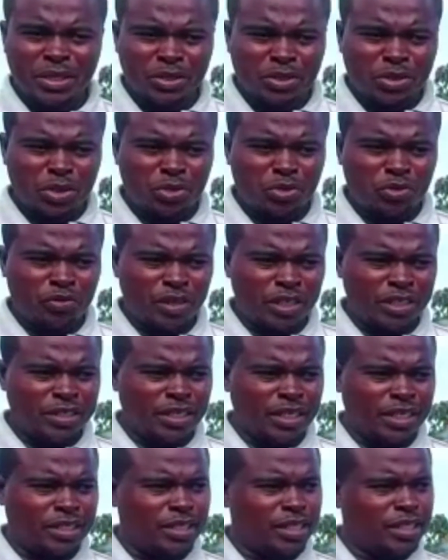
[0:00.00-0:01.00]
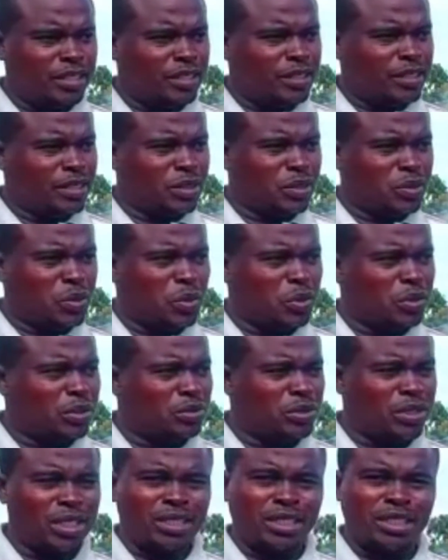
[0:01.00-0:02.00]
So you find that there is this goat
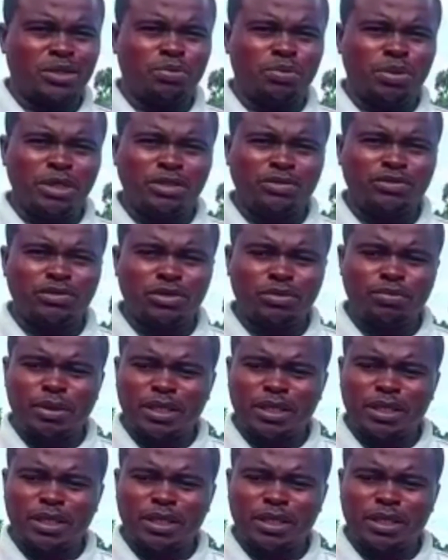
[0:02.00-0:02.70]
that is peaceful,